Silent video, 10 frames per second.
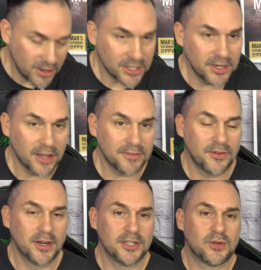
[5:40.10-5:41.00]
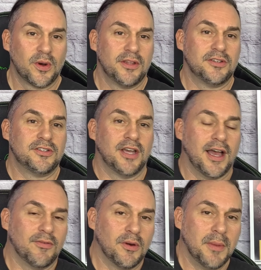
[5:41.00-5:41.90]
And here's another funny story that
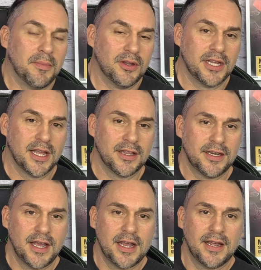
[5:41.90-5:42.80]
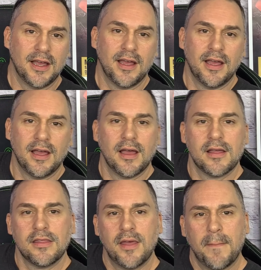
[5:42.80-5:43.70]
I remembered the other day.
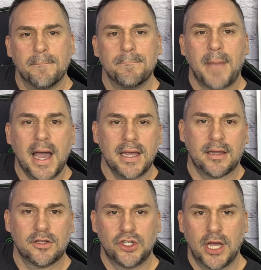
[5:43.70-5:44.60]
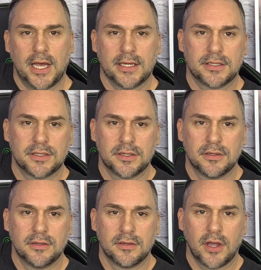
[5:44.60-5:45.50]
The mic
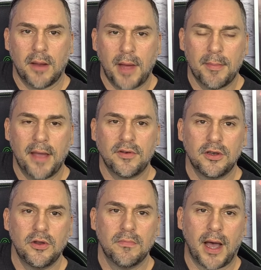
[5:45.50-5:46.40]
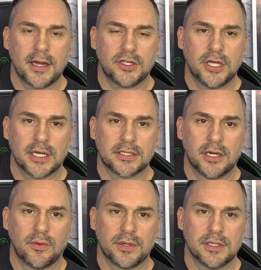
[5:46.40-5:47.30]
checks. Yeah, I'm having to do mic
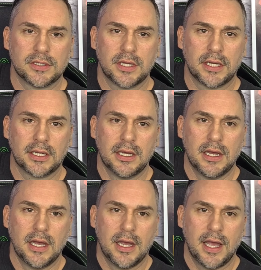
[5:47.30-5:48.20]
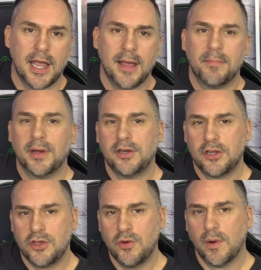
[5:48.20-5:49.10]
checks here with this thing.
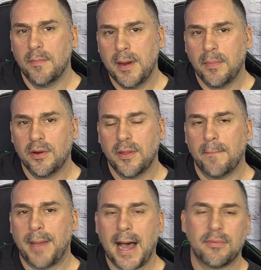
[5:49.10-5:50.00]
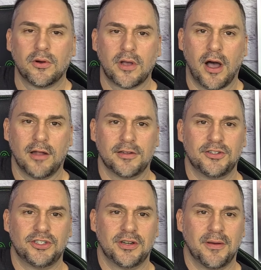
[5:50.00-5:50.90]
But do you remember the Bible
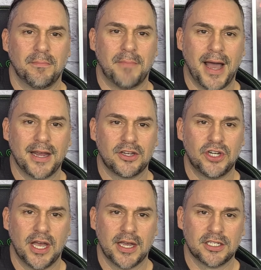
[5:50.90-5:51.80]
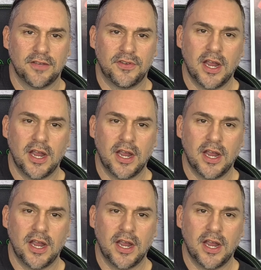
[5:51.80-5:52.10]
college mic checks?